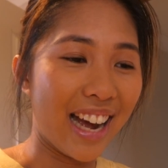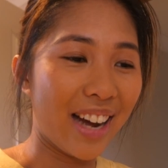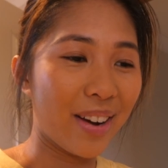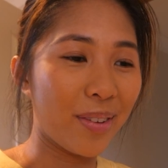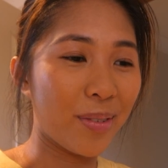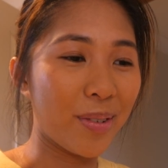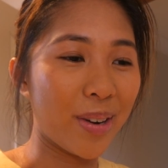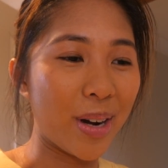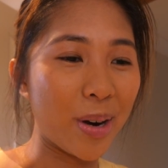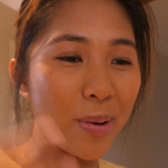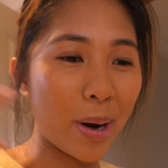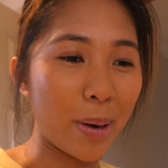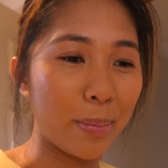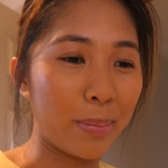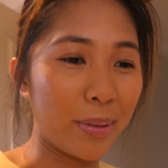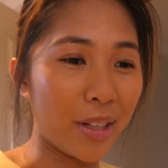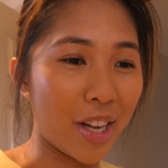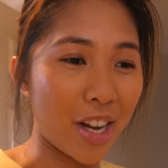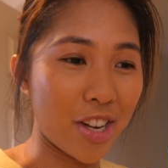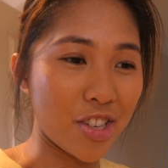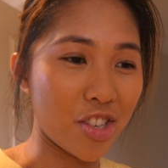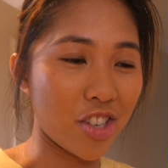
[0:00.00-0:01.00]
when I wear
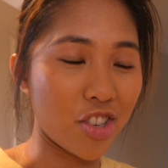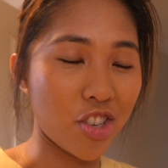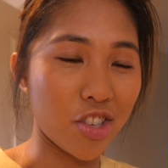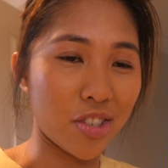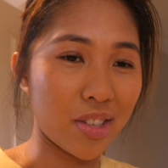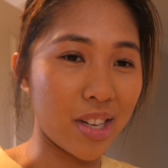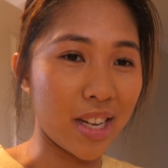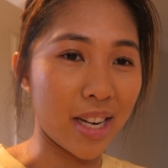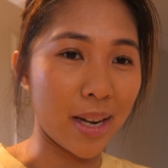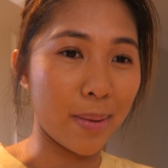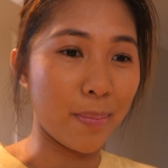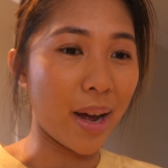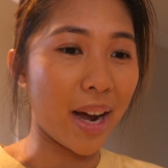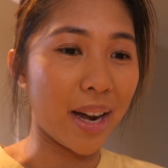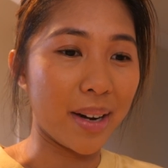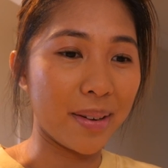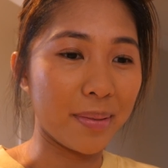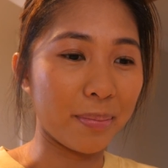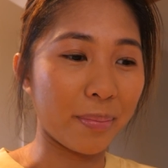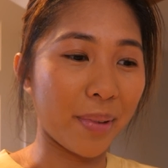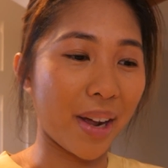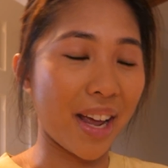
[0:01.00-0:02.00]
blush I just think
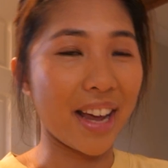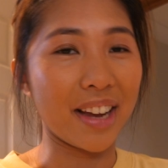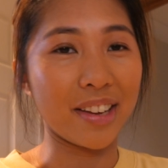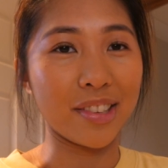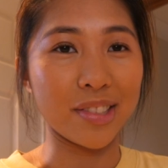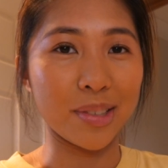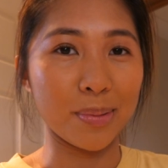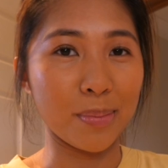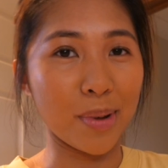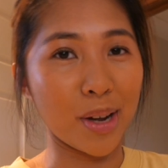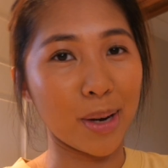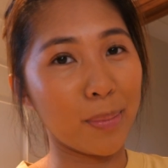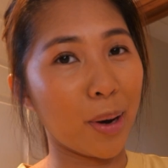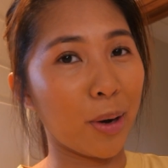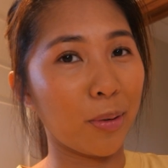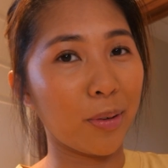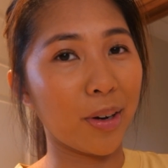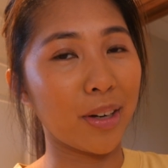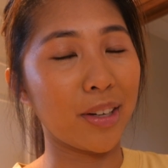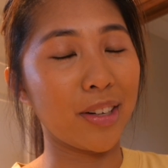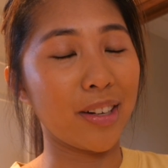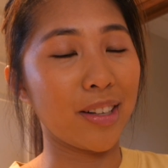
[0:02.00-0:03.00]
about my eczema and my
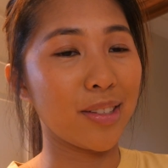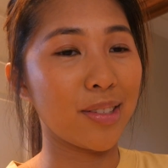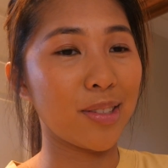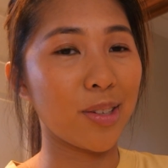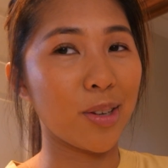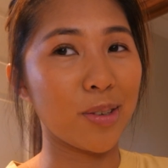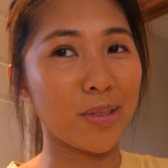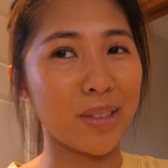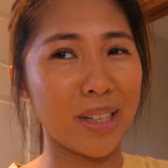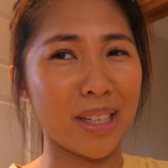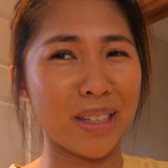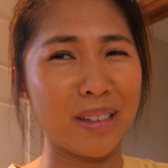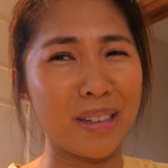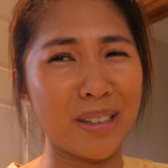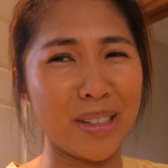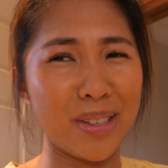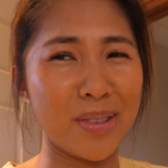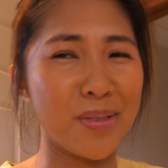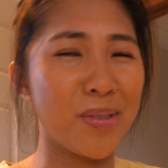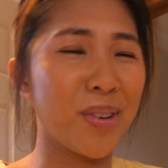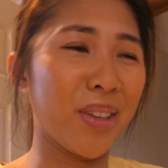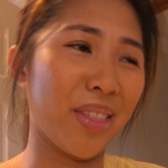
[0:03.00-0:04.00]
redness, so like, oh, I
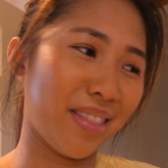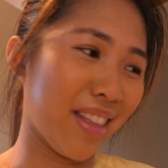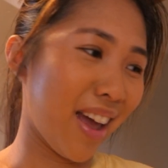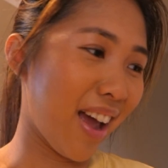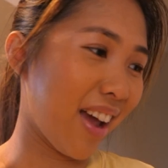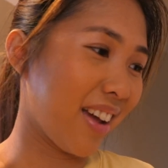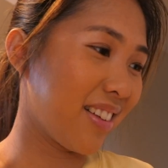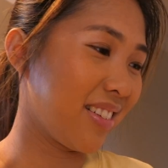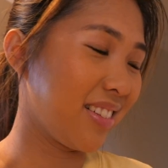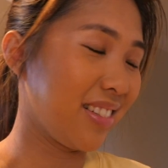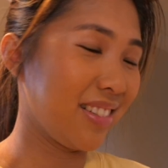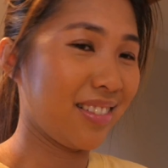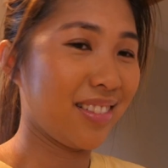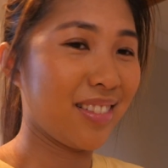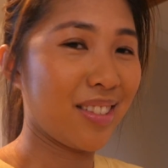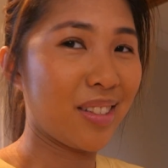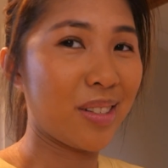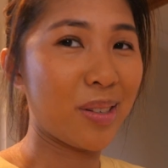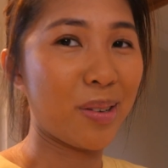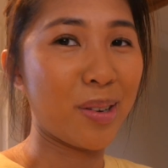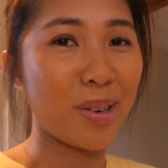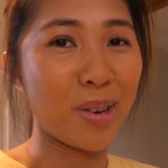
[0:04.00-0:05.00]
don't want that,
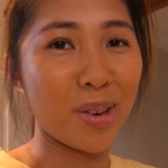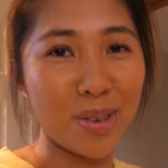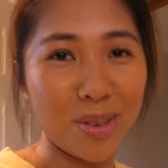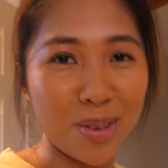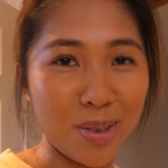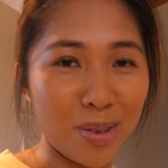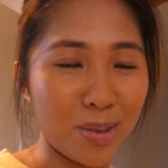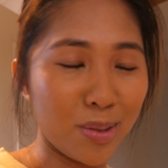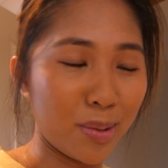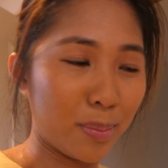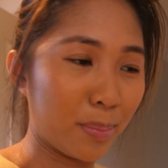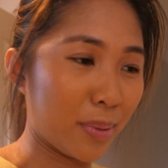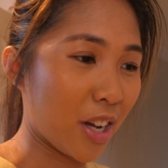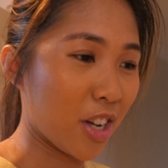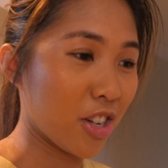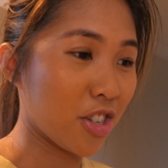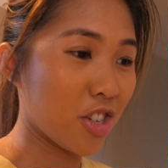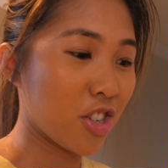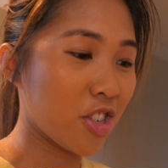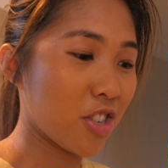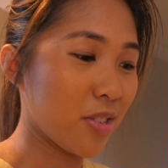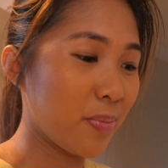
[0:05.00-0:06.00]
so I don't use
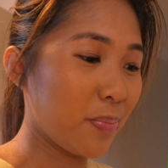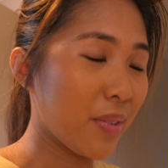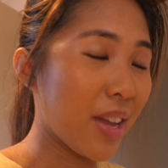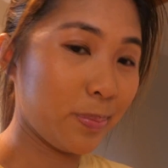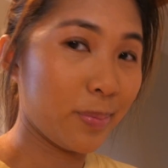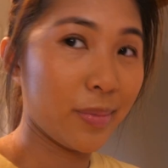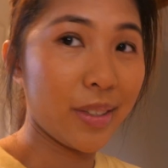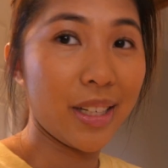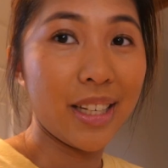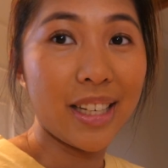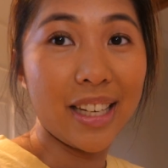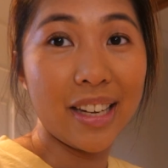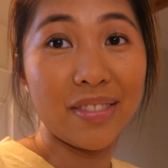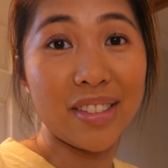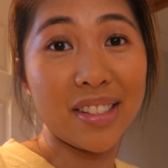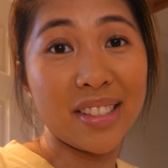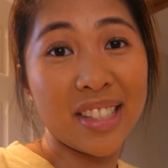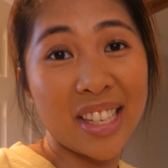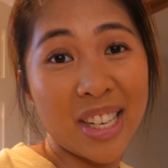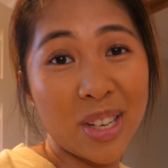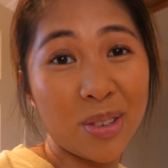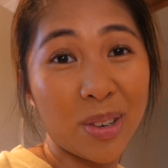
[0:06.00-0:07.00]
blush. If
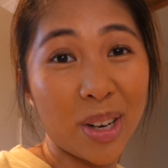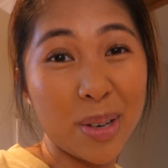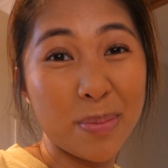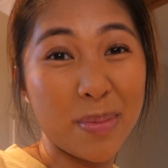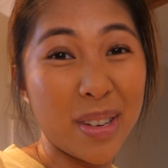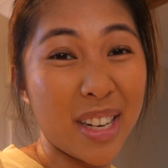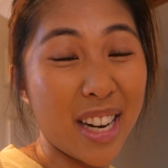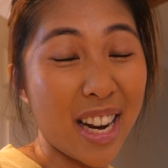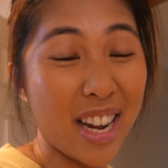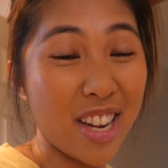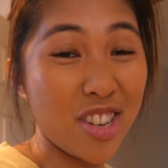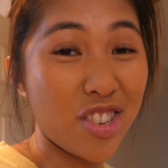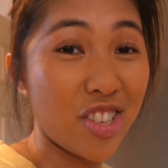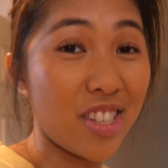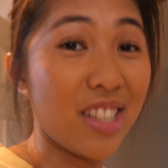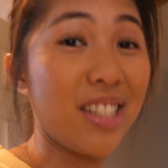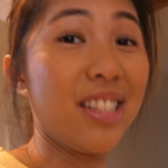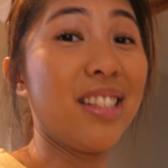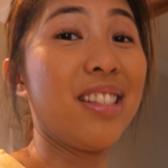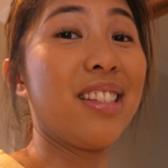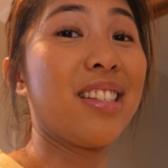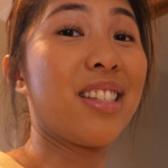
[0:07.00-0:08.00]
there's any
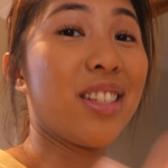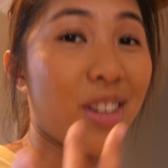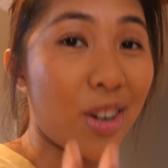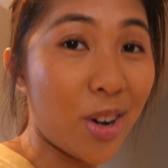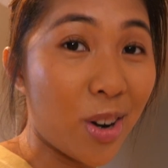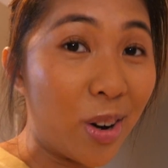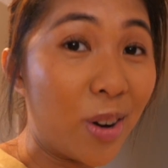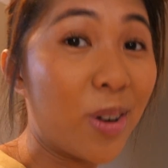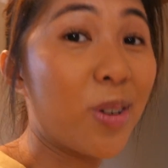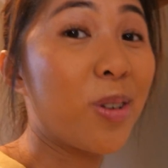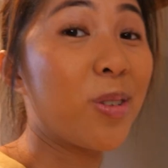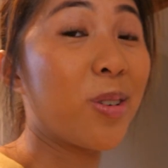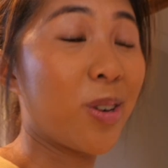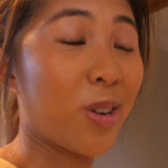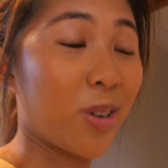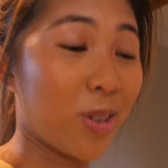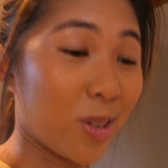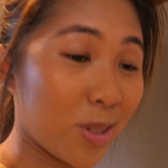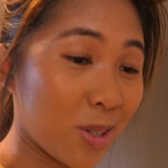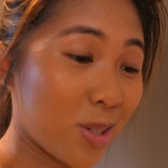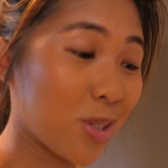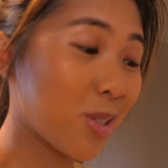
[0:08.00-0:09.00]
recommendations, I'll
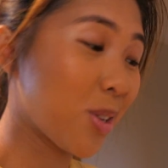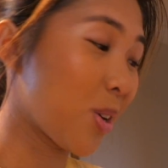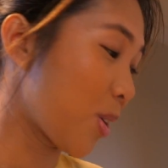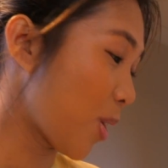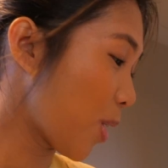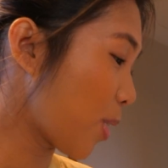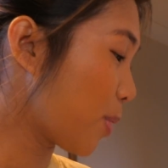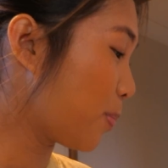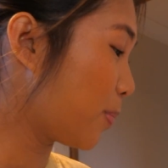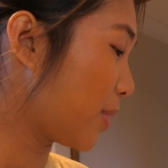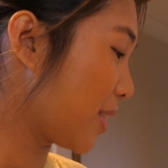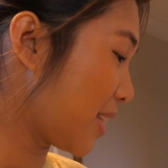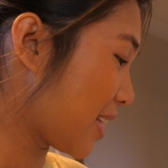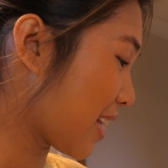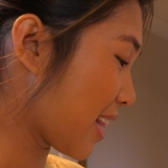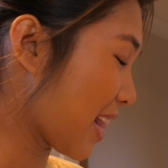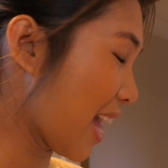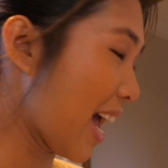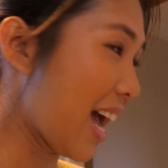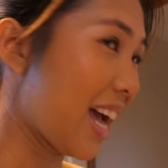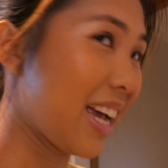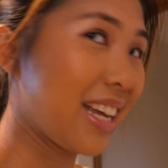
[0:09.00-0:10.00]
also open to
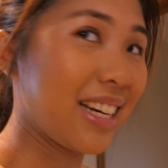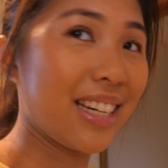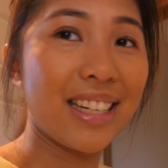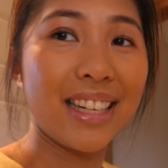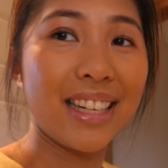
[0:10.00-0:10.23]
that.